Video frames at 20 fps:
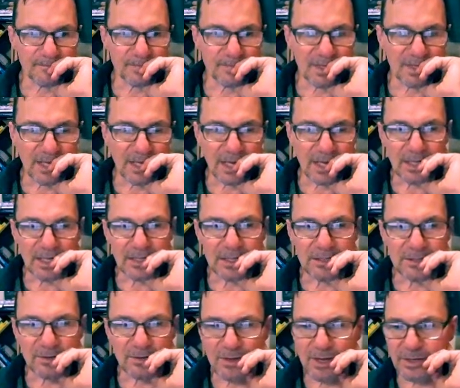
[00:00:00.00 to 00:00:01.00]
then in
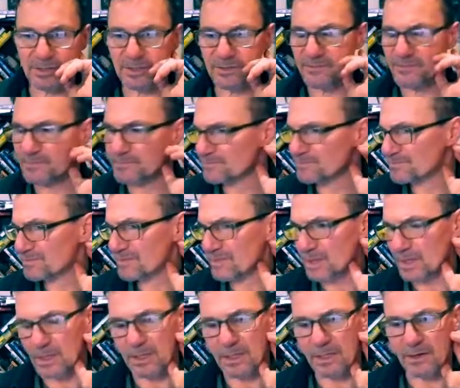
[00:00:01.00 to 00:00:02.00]

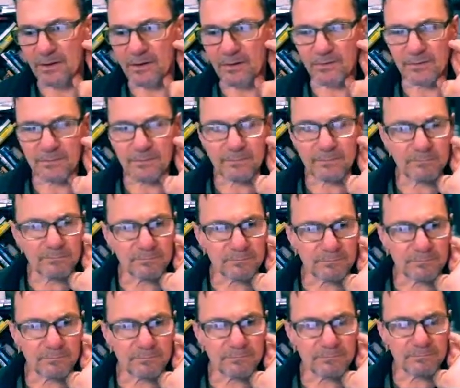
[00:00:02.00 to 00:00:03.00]

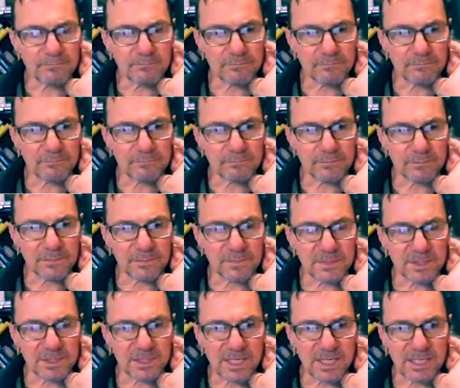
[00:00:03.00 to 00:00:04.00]

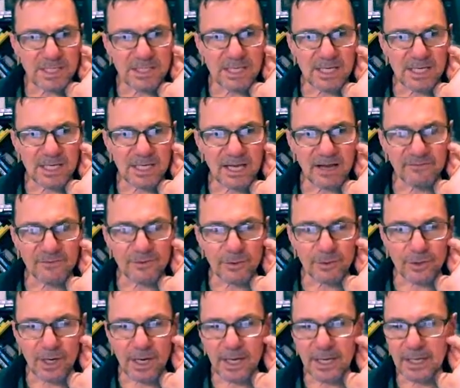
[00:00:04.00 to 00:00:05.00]
2016,
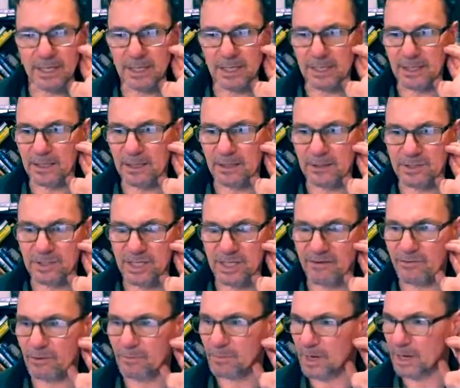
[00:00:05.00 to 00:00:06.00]
after
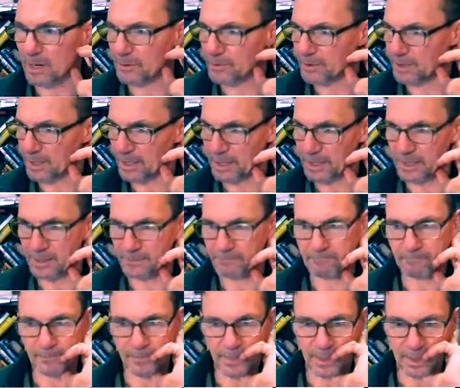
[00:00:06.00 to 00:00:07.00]
several months, I
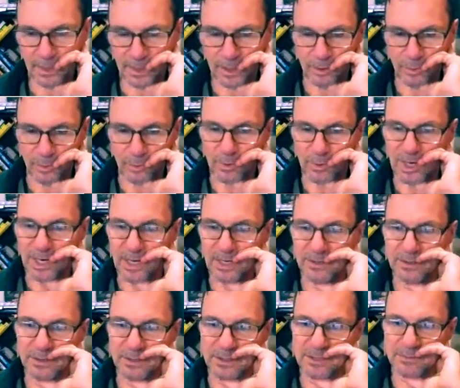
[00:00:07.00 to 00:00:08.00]
ran
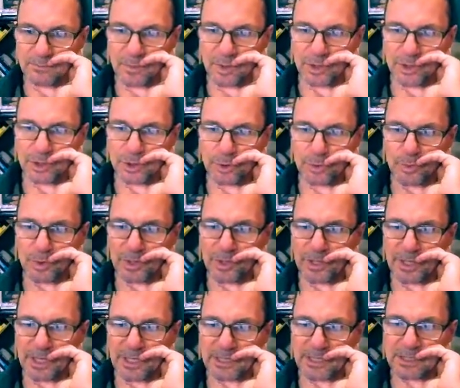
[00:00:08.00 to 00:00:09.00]
this motor with
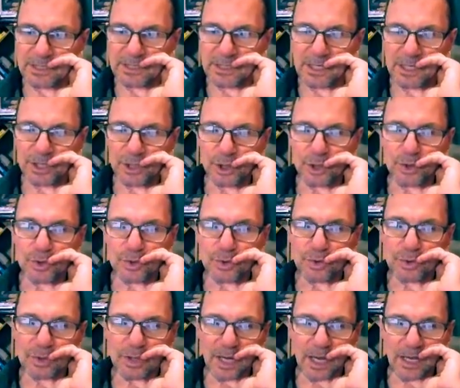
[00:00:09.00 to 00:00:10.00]
this
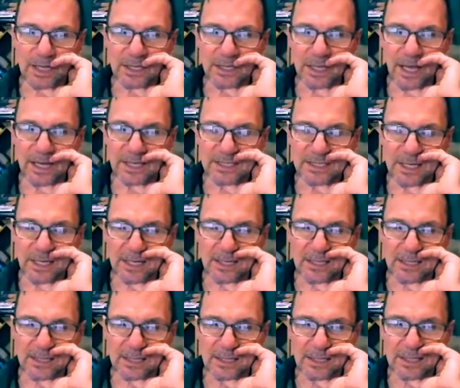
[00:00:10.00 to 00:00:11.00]
new head gasket.
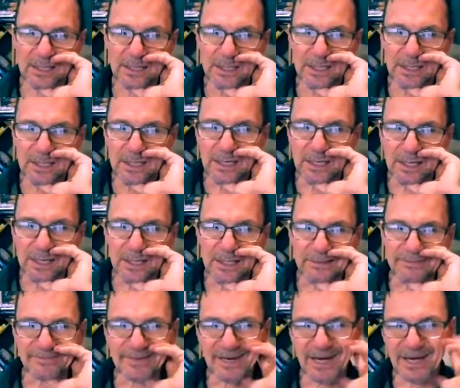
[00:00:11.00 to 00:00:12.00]

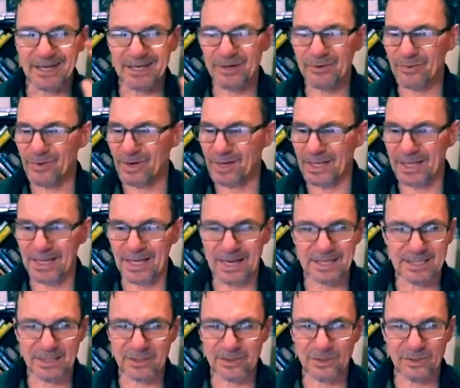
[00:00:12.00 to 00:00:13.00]
I didn't realize,
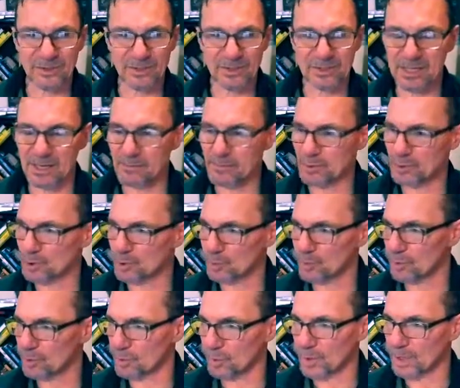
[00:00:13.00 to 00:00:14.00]
I don't know, the temperature
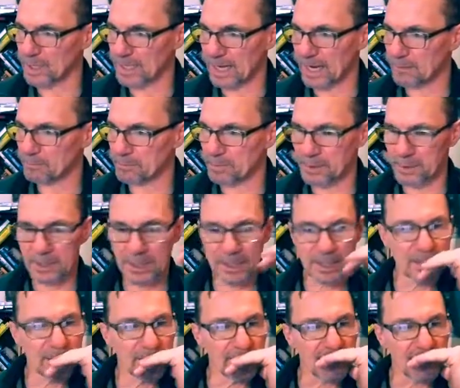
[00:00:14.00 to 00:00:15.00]
went up,
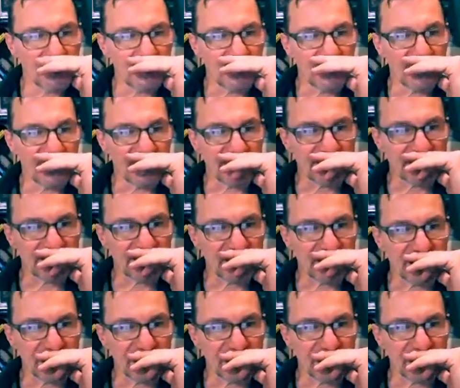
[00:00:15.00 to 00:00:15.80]
and